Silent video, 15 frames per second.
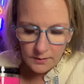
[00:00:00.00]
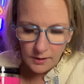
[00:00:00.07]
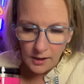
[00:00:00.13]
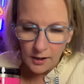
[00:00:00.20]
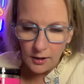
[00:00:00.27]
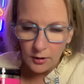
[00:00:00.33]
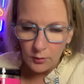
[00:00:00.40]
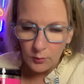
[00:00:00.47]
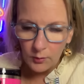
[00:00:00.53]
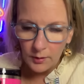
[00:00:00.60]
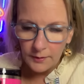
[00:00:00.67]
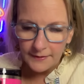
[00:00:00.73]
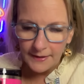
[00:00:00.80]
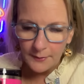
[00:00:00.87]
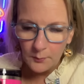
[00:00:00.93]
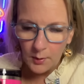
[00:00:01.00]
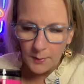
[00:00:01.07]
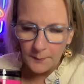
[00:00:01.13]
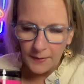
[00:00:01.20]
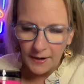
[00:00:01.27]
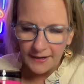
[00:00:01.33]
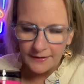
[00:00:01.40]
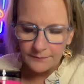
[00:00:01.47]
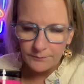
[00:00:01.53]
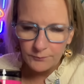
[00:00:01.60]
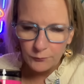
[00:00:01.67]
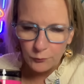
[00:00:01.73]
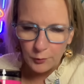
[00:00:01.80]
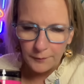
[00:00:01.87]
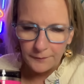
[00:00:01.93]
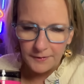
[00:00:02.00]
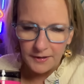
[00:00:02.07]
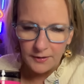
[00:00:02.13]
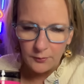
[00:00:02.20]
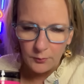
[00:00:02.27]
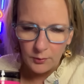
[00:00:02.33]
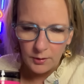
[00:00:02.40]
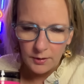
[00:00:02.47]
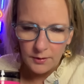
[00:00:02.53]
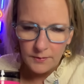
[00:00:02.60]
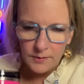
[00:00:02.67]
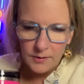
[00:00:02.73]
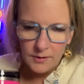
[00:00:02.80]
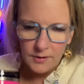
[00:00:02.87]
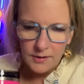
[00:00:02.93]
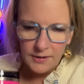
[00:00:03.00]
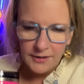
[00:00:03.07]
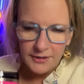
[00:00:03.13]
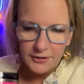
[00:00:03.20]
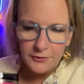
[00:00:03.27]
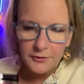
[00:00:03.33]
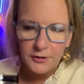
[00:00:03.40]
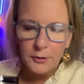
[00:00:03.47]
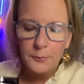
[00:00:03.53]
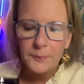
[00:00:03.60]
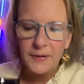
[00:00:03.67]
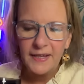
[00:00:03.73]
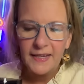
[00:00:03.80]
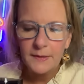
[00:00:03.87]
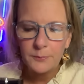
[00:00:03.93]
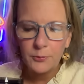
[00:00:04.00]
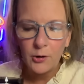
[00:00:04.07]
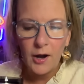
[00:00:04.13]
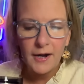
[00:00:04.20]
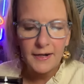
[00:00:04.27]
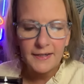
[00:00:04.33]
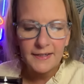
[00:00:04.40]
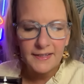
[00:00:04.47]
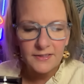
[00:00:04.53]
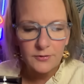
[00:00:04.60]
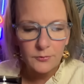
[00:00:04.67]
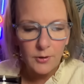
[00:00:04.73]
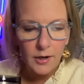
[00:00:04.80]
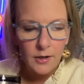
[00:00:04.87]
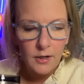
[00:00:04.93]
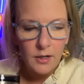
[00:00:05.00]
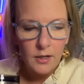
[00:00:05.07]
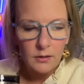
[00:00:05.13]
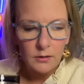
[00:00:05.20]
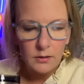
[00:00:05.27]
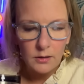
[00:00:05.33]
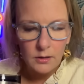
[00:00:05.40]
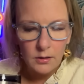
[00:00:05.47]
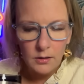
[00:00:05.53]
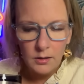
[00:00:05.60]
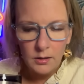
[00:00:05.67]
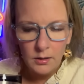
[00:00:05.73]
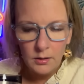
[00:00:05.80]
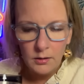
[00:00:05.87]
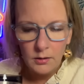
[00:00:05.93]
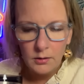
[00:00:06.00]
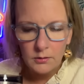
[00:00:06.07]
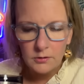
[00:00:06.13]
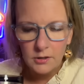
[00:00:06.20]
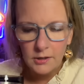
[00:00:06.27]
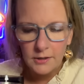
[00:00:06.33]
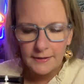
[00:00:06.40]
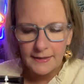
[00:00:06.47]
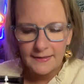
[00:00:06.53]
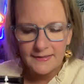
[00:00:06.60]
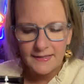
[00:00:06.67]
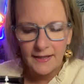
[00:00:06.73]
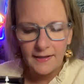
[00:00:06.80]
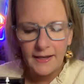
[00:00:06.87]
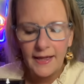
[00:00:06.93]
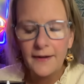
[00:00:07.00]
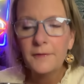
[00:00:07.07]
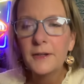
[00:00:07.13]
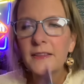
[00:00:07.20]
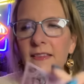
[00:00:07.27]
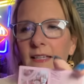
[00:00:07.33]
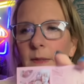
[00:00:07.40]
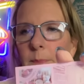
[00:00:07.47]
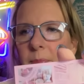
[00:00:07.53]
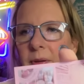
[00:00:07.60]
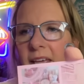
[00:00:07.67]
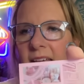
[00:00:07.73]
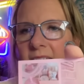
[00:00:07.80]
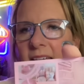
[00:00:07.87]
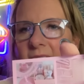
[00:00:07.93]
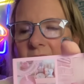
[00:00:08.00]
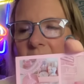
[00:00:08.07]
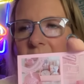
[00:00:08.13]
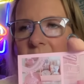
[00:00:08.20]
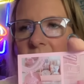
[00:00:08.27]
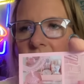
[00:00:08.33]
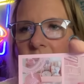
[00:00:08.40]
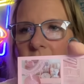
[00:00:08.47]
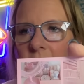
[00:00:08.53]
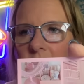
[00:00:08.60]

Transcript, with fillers: Oh, they want my review. Your new pink product is a... Oh, look, they sell everything pink.